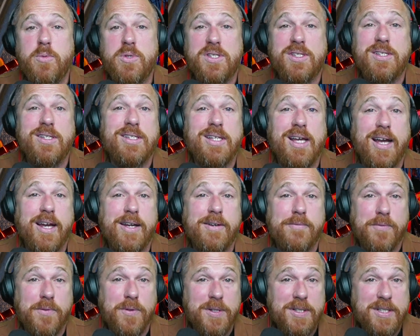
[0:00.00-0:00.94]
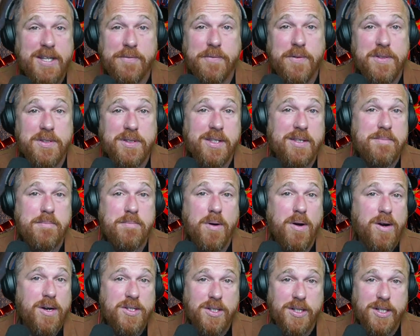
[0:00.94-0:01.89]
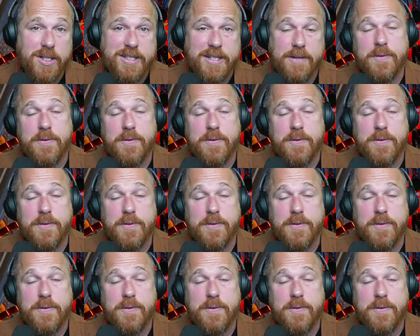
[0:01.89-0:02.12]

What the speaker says: that was designed for different theme parks on a